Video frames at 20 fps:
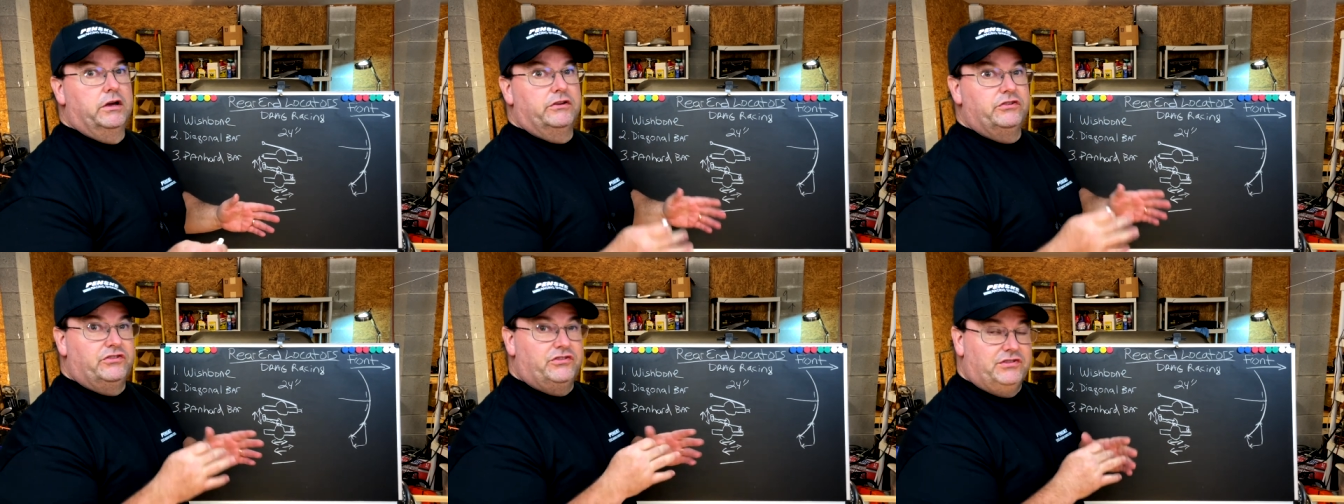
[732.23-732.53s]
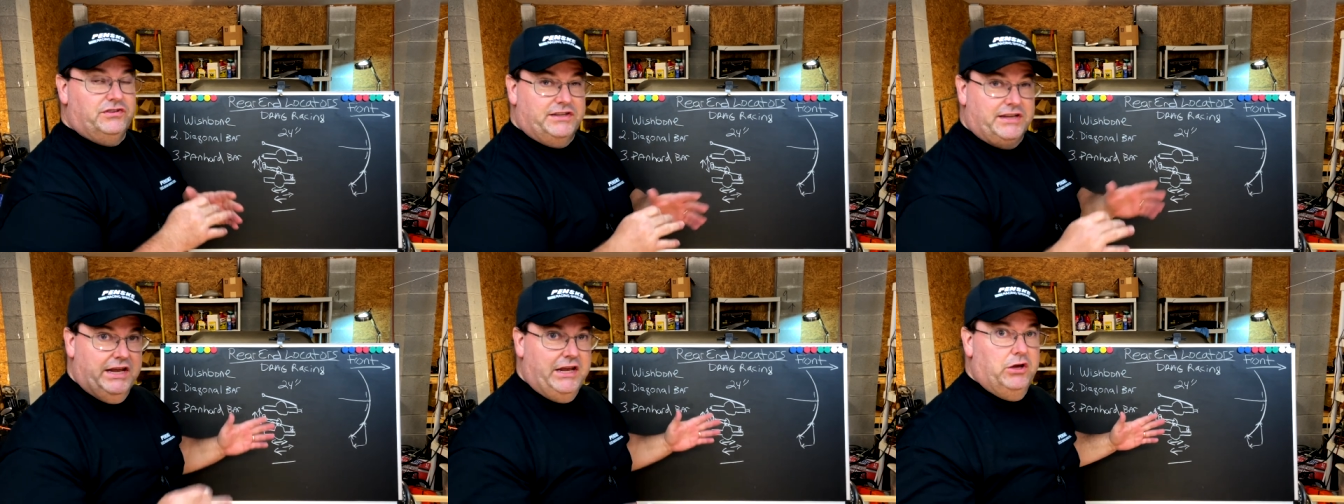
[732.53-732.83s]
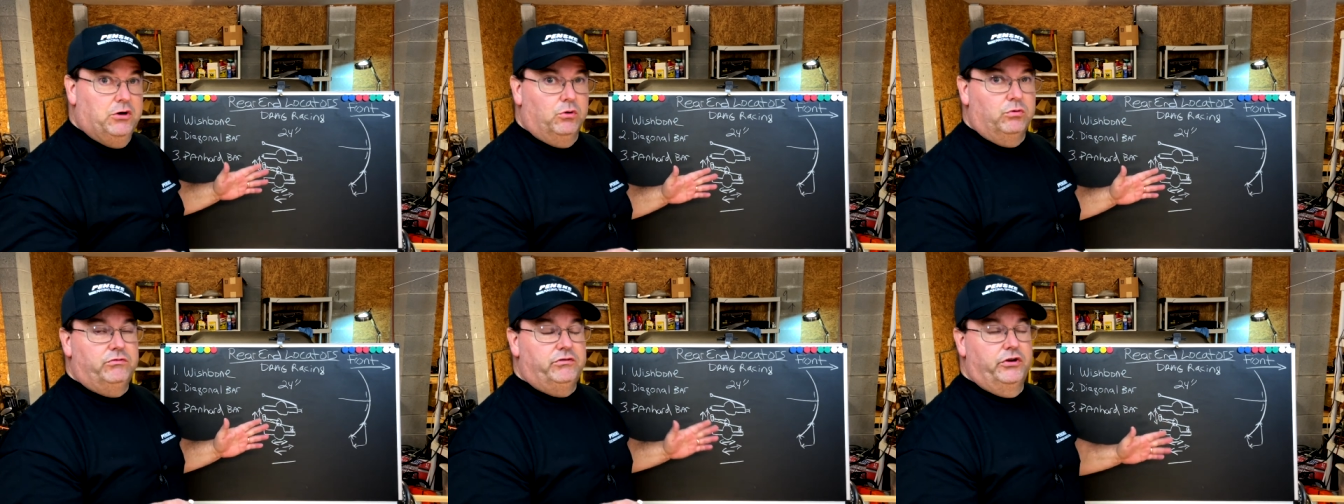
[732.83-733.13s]

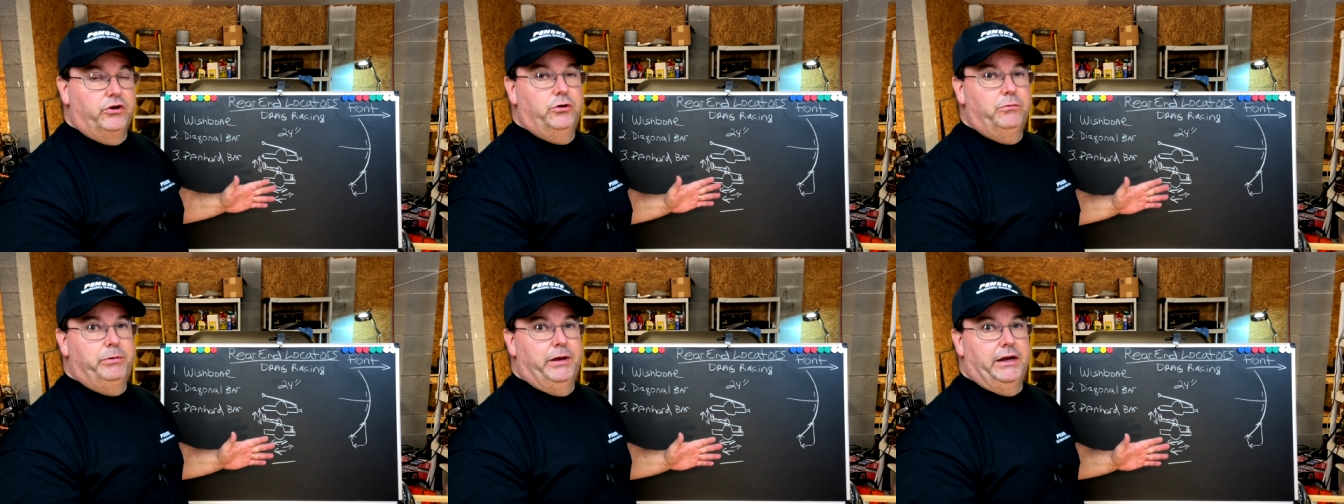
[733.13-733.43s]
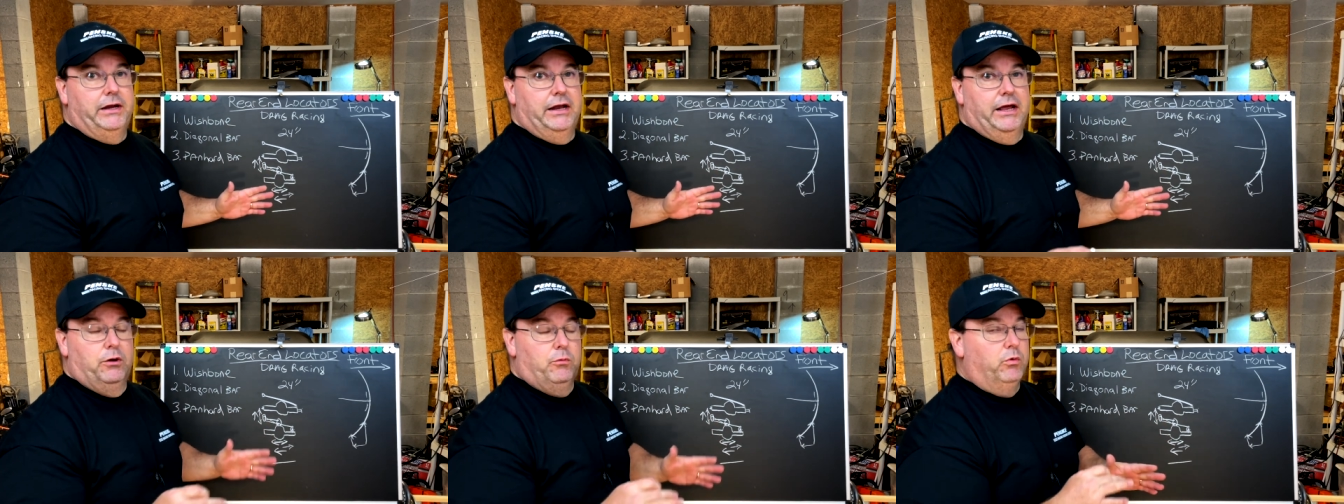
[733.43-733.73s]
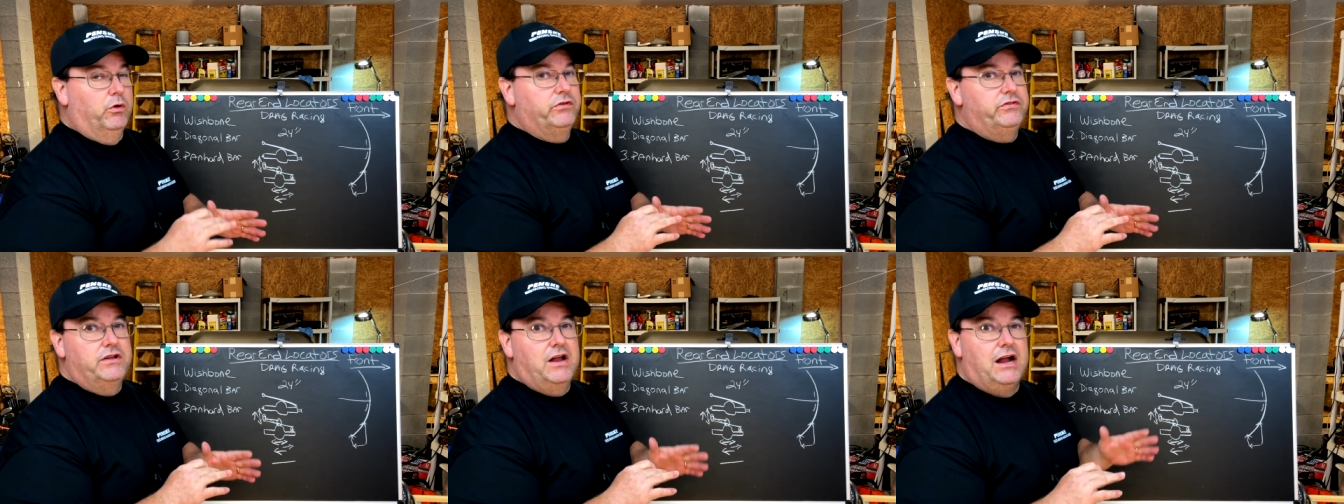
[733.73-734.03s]
steel tubing. It
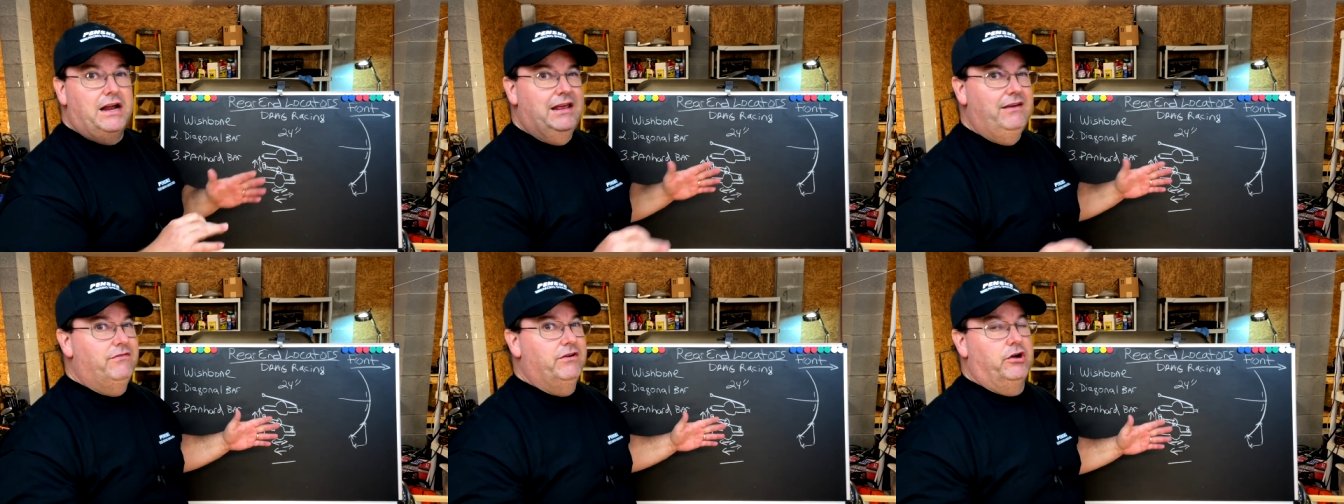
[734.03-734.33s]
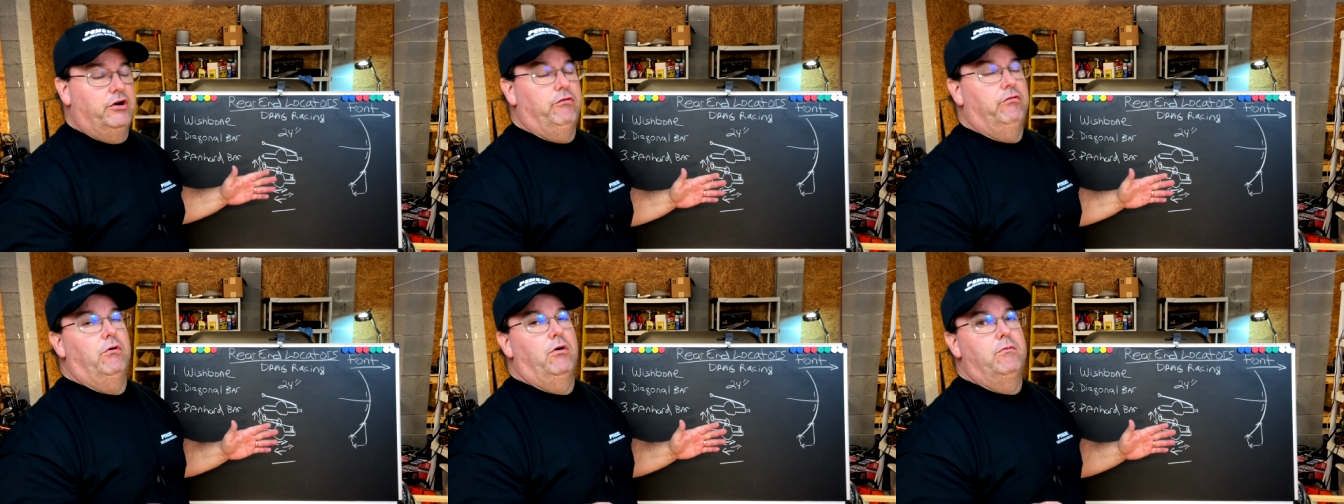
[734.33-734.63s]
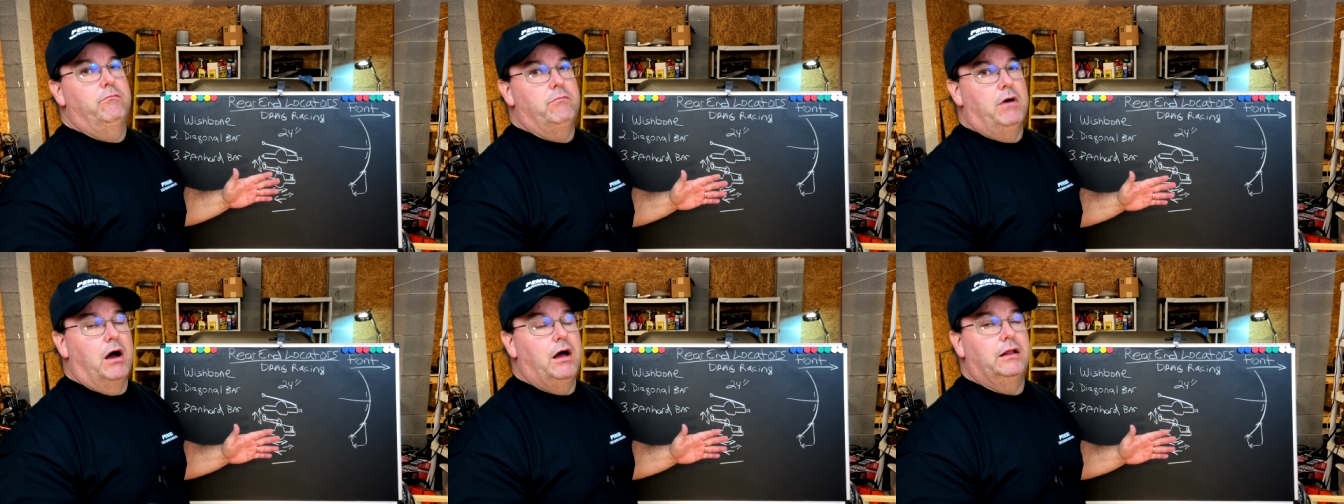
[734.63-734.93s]
was not even
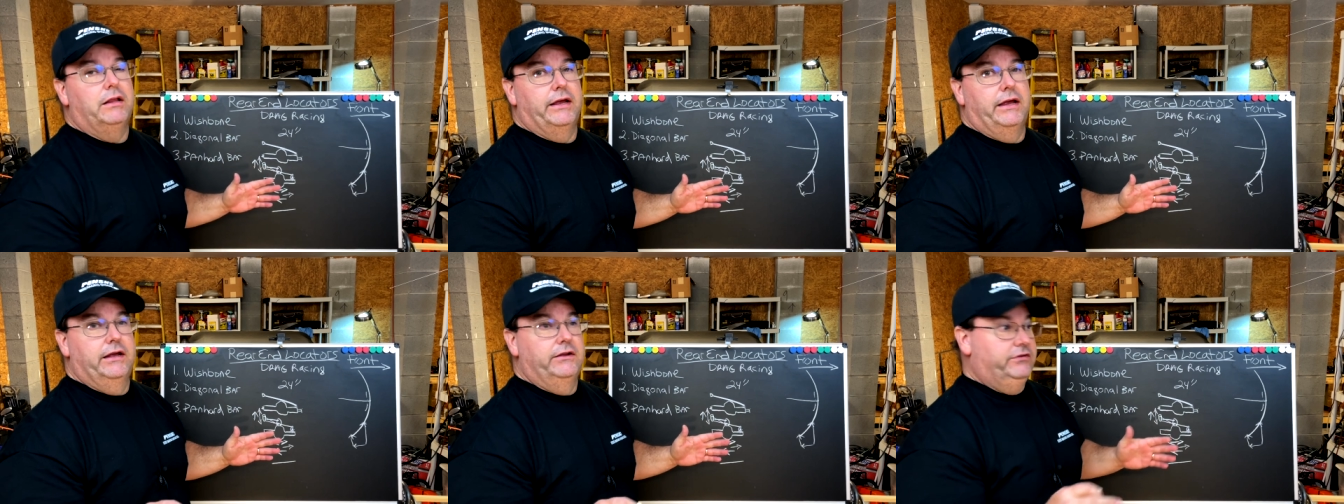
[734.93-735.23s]
chrome moly.